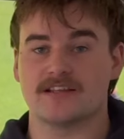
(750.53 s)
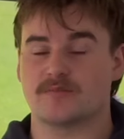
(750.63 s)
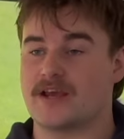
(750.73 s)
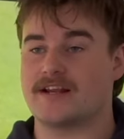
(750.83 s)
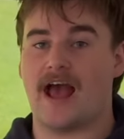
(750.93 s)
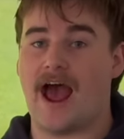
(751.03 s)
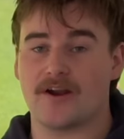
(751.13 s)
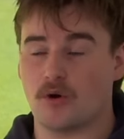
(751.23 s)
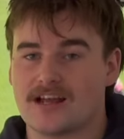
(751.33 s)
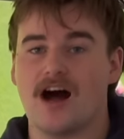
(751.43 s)
speed
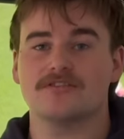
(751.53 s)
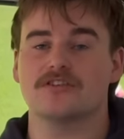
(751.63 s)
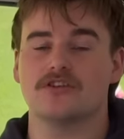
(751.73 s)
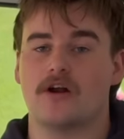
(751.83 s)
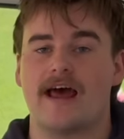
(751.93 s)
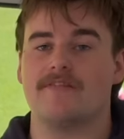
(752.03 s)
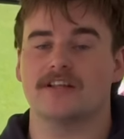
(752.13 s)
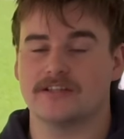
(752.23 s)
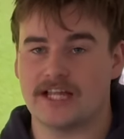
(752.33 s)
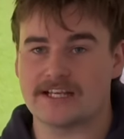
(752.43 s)
at all. Carlton not
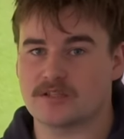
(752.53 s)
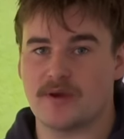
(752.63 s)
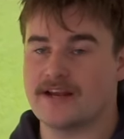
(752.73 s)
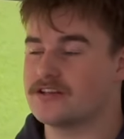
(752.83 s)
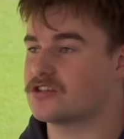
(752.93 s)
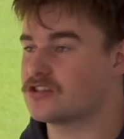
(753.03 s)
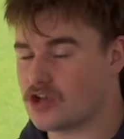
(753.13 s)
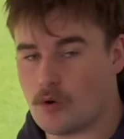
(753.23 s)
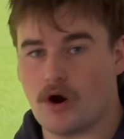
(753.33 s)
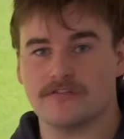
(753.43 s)
having leg speed is
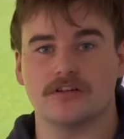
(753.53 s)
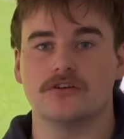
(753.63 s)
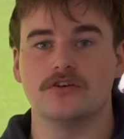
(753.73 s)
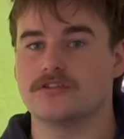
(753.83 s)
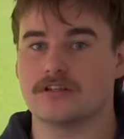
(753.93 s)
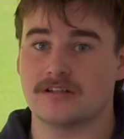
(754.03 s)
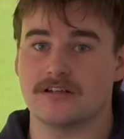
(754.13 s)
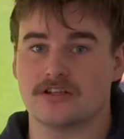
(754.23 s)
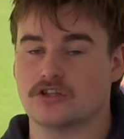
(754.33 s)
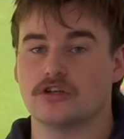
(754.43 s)
so often used as an
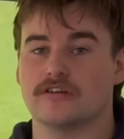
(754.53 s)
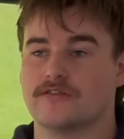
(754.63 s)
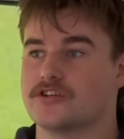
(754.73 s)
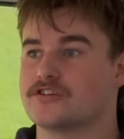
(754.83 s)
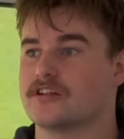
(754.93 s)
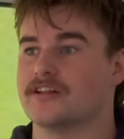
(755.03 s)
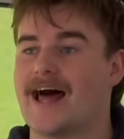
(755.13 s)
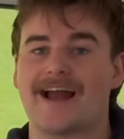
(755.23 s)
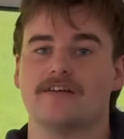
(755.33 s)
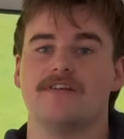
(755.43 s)
excuse for just a
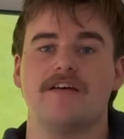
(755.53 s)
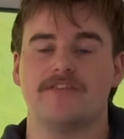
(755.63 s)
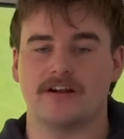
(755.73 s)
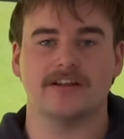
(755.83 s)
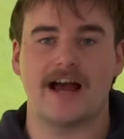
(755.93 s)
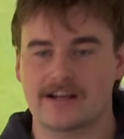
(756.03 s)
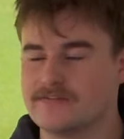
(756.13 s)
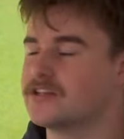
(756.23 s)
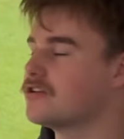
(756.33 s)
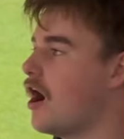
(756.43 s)
lack of effort, a lack
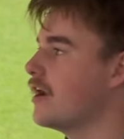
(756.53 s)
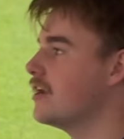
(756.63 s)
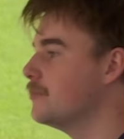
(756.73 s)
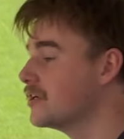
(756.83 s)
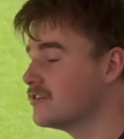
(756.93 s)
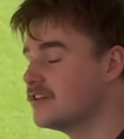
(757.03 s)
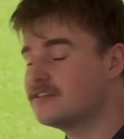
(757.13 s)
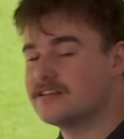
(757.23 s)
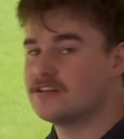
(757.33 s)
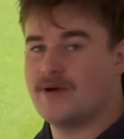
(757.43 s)
of desire here, because
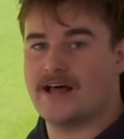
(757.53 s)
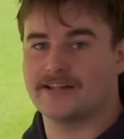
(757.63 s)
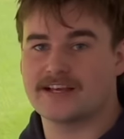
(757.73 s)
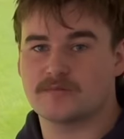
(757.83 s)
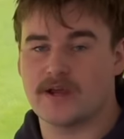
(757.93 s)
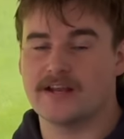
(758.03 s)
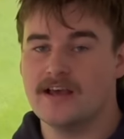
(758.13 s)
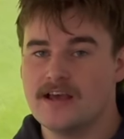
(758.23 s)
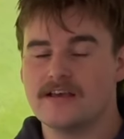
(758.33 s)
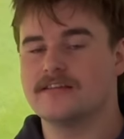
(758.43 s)
this isn't about leg speed.
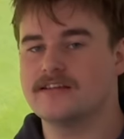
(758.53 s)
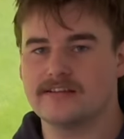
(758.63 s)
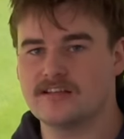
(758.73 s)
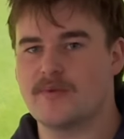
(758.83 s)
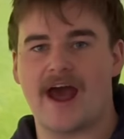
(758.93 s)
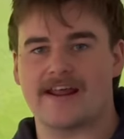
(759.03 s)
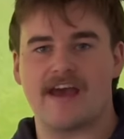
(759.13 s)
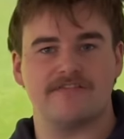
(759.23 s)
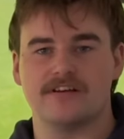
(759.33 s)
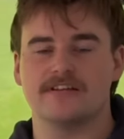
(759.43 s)
This is about
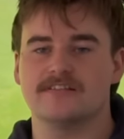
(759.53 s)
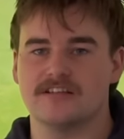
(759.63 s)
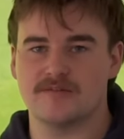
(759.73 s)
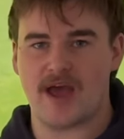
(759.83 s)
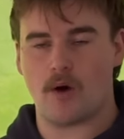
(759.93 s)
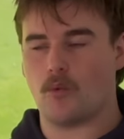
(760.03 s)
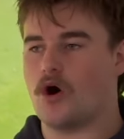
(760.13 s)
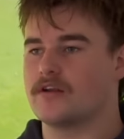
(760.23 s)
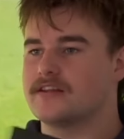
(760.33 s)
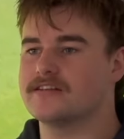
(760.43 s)
effort, this is about
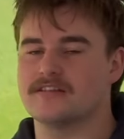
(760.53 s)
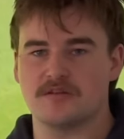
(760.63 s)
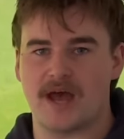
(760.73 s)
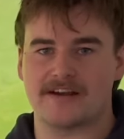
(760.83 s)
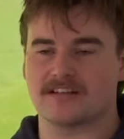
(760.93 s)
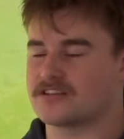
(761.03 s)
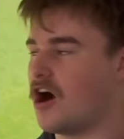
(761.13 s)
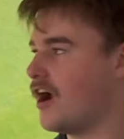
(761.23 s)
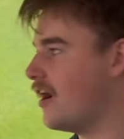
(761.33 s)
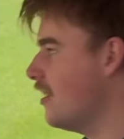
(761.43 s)
want, this is about
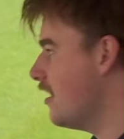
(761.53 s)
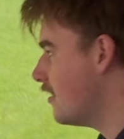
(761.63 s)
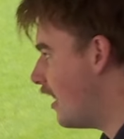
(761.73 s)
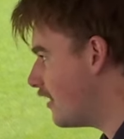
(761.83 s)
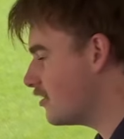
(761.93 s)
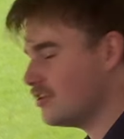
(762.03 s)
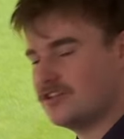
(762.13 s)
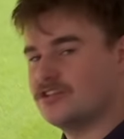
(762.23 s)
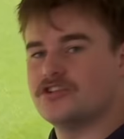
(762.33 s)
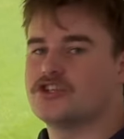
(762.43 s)
desire, and
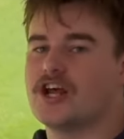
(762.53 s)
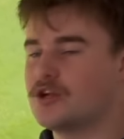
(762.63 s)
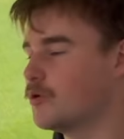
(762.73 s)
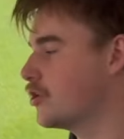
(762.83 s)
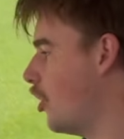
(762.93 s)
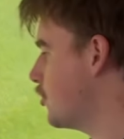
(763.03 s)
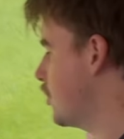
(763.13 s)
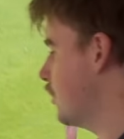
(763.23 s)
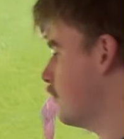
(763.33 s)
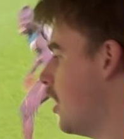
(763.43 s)
this is a genuine
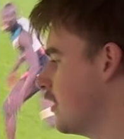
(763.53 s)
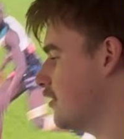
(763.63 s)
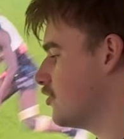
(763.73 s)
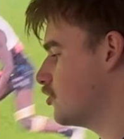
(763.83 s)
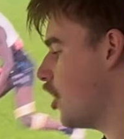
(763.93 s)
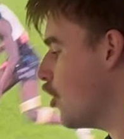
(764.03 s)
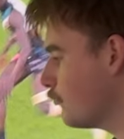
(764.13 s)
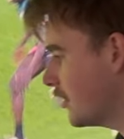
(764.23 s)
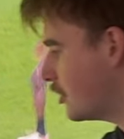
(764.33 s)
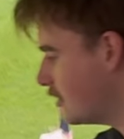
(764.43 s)
coach killer right here. So Joe
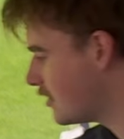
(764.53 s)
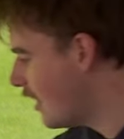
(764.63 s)
Richards